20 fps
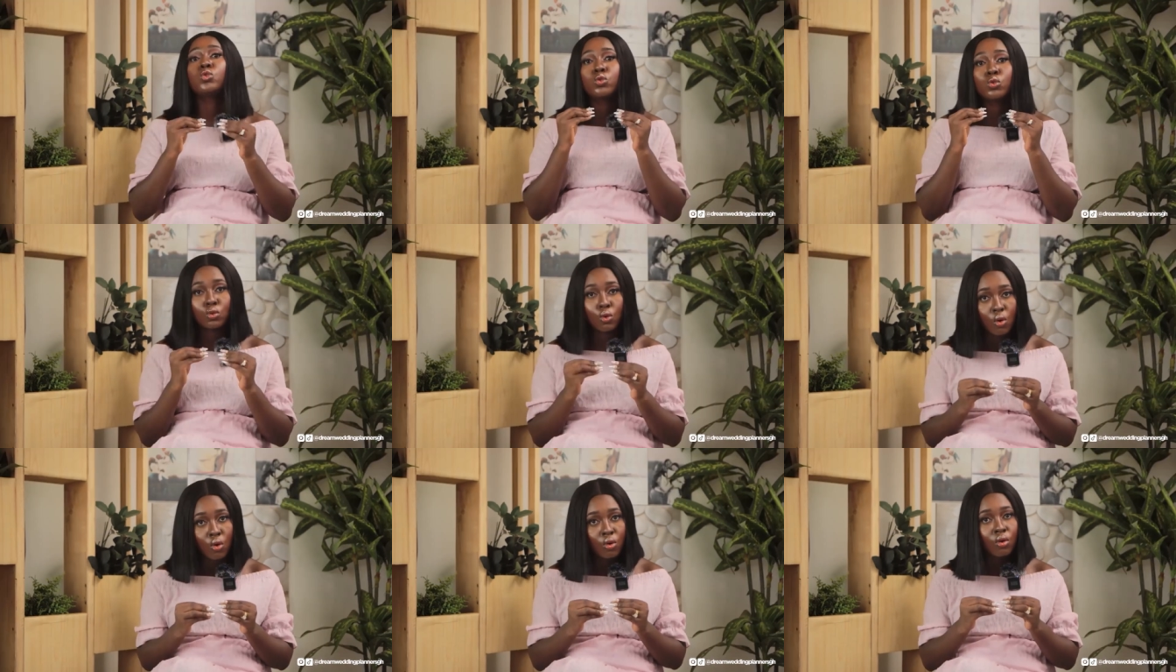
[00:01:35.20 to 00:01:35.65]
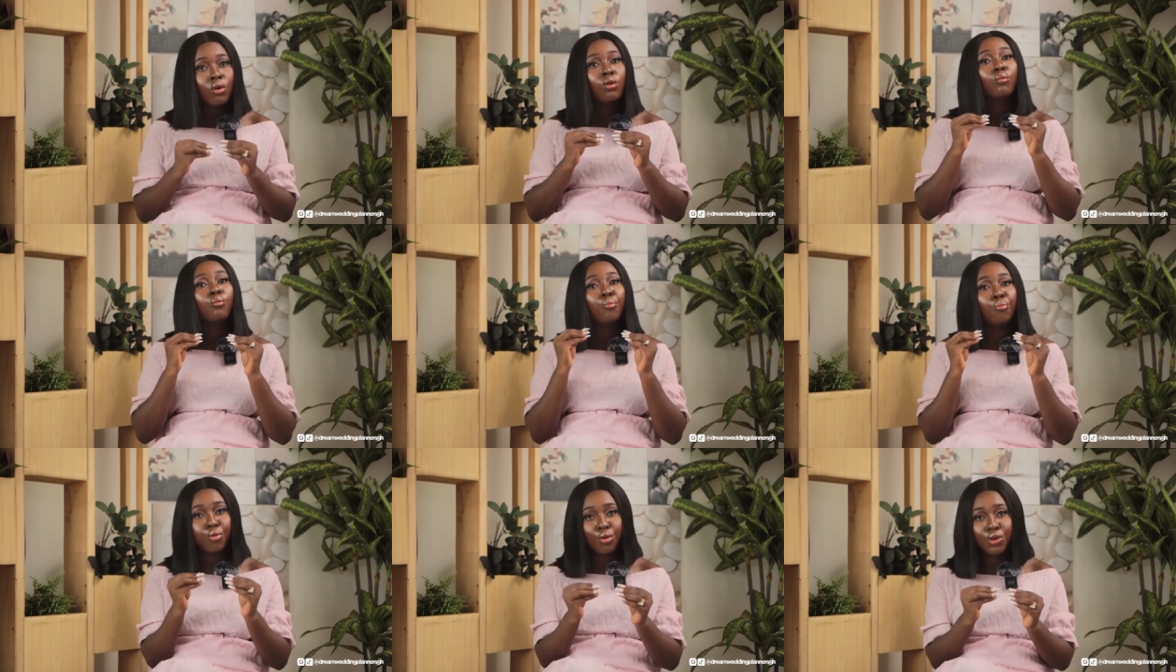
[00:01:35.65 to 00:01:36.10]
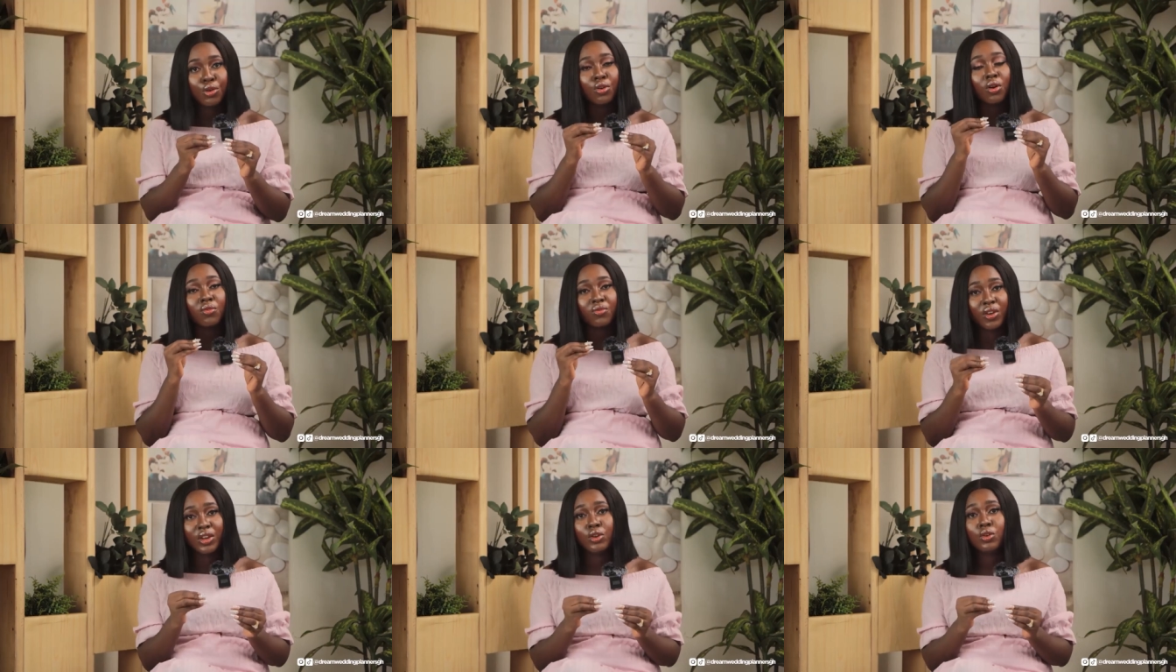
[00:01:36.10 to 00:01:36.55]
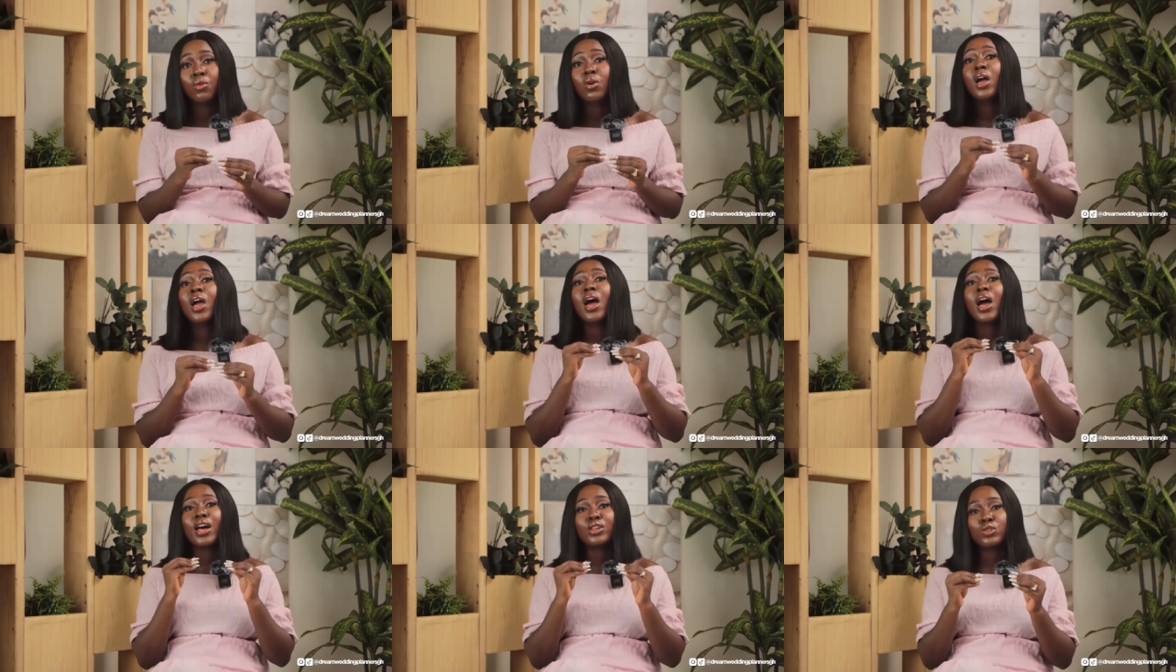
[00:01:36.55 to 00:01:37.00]
so book your venue
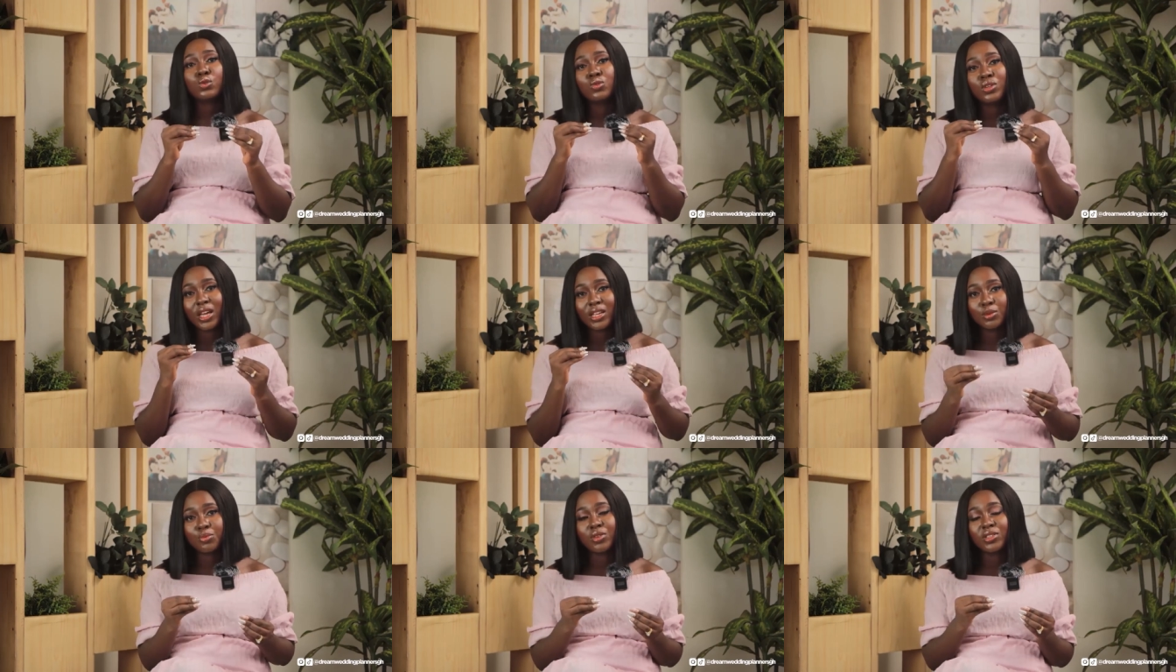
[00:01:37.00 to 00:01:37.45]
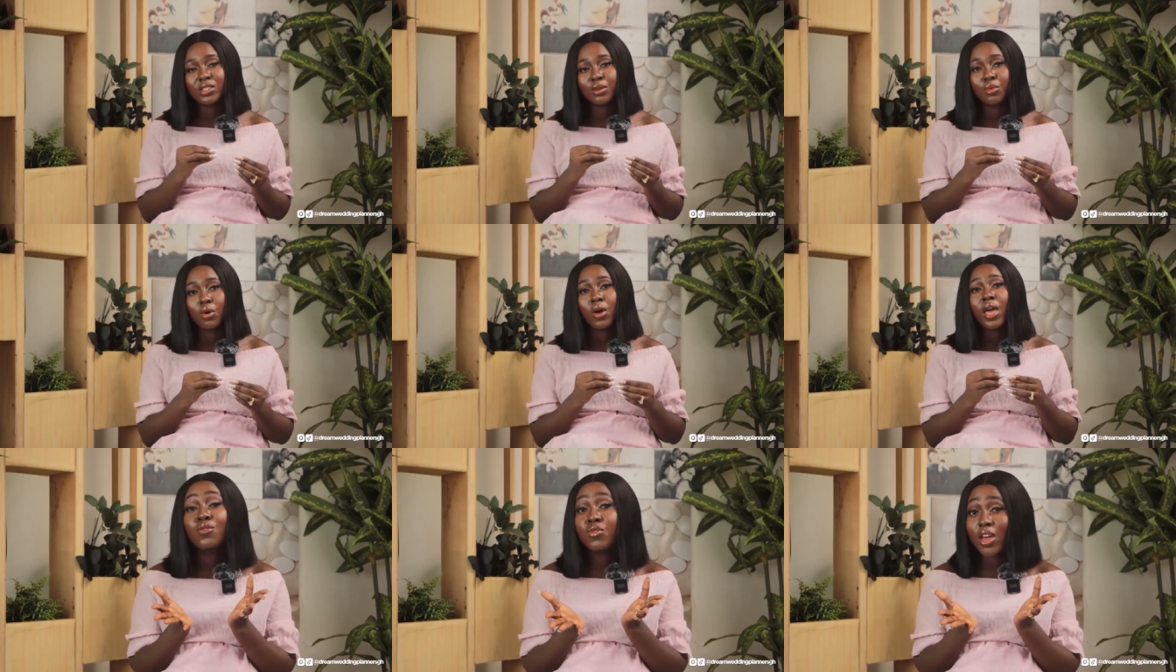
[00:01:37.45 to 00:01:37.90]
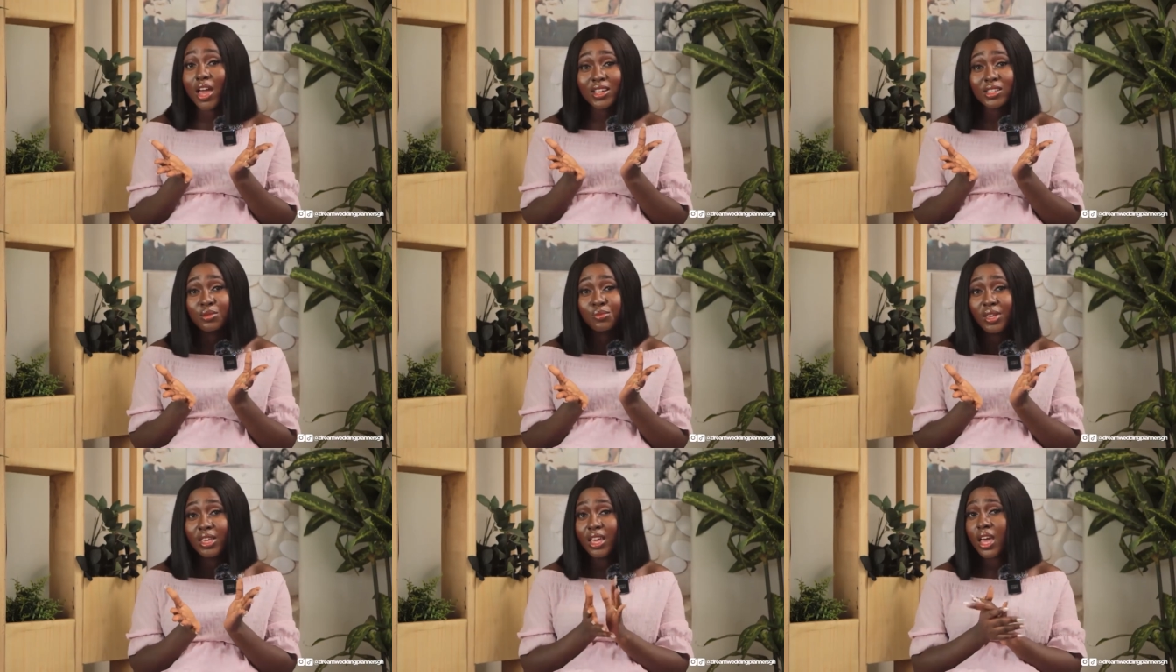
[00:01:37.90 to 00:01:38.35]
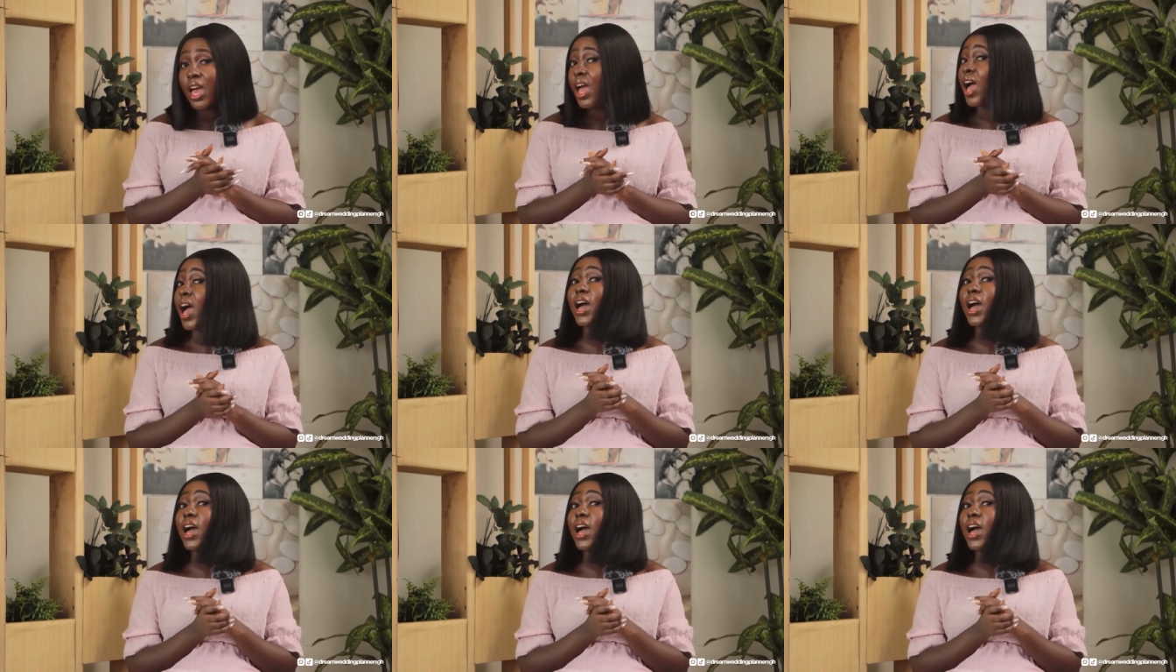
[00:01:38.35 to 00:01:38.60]
as soon as possible if you ask me